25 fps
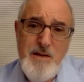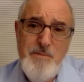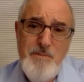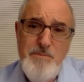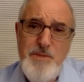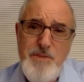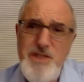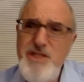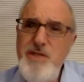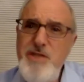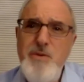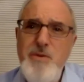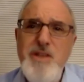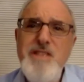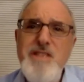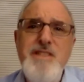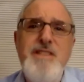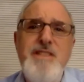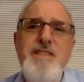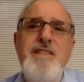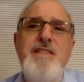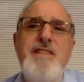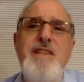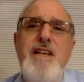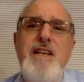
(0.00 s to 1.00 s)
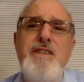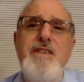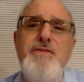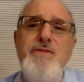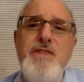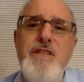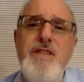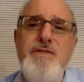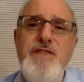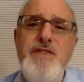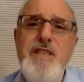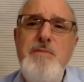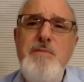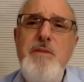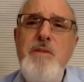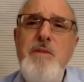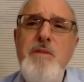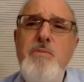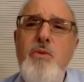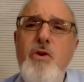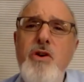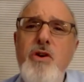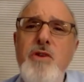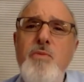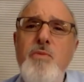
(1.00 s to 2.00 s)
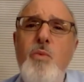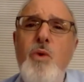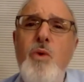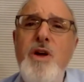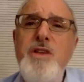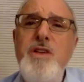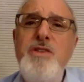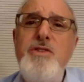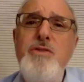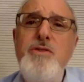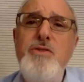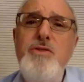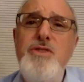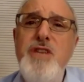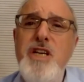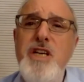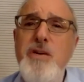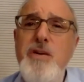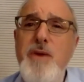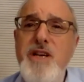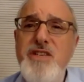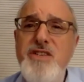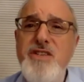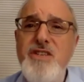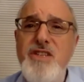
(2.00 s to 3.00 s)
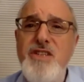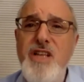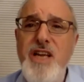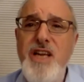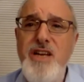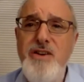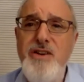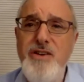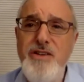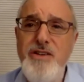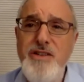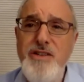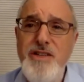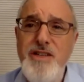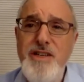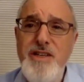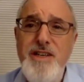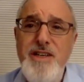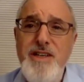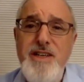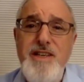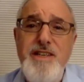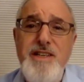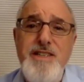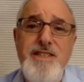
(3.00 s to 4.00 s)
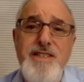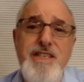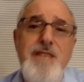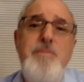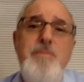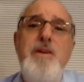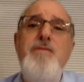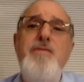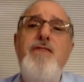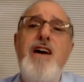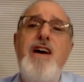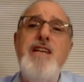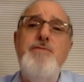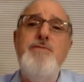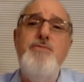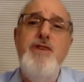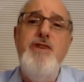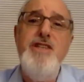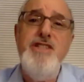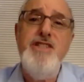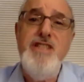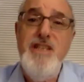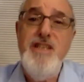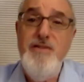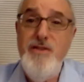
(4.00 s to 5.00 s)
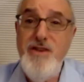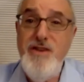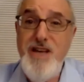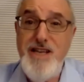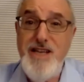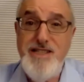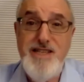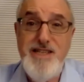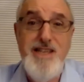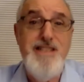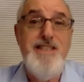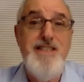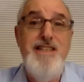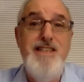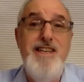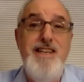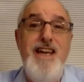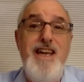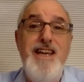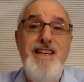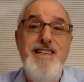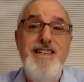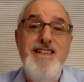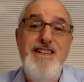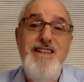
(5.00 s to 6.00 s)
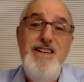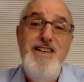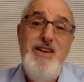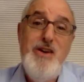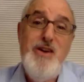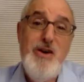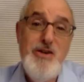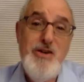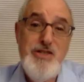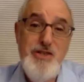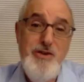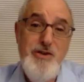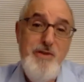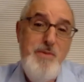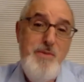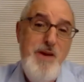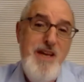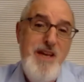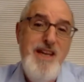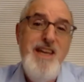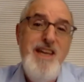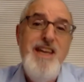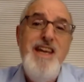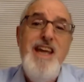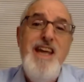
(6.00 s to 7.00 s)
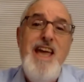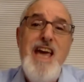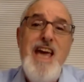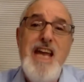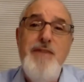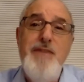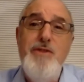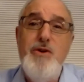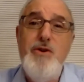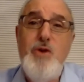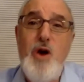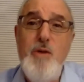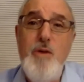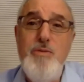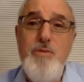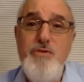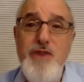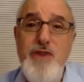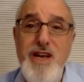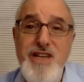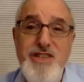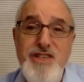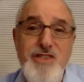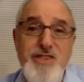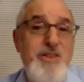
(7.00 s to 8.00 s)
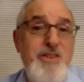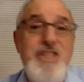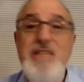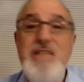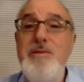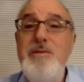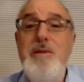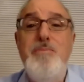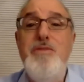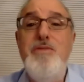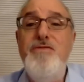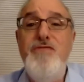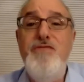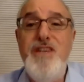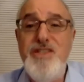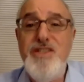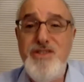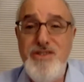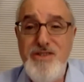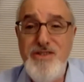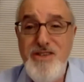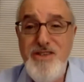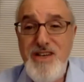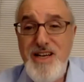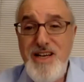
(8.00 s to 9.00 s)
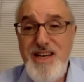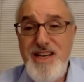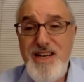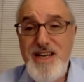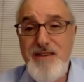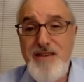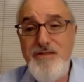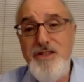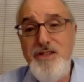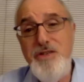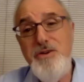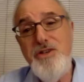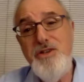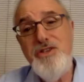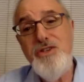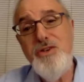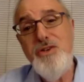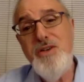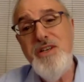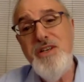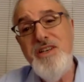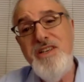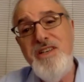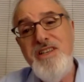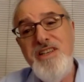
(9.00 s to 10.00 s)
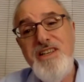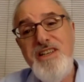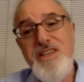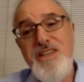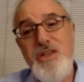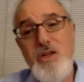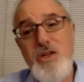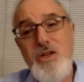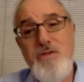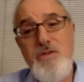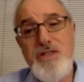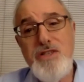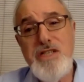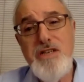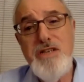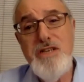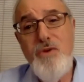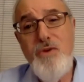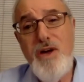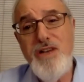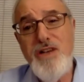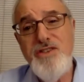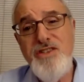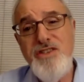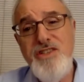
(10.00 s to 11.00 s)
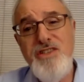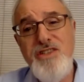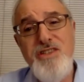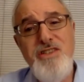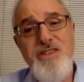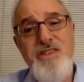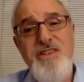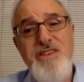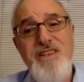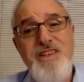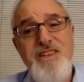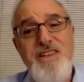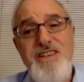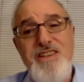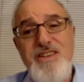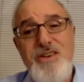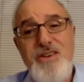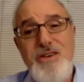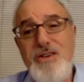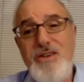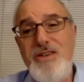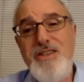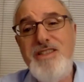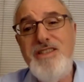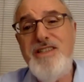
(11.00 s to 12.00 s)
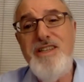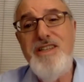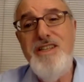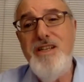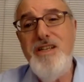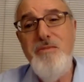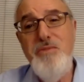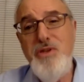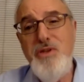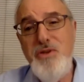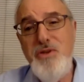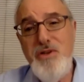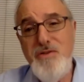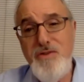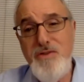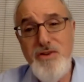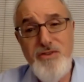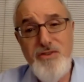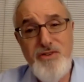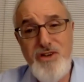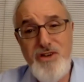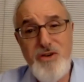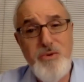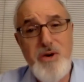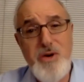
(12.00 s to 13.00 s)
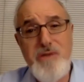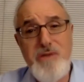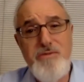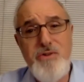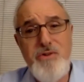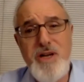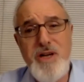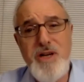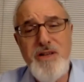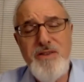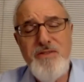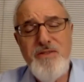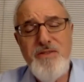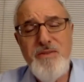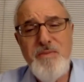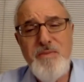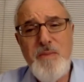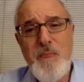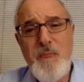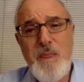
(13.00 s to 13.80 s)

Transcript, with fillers: But she wasn't successful. If she'd been born one, two generations later, she'd be vice president of the United States today or she would be head of a corporation, or she'd be a professor of literature in University of Washington or Columbia University or wherever else.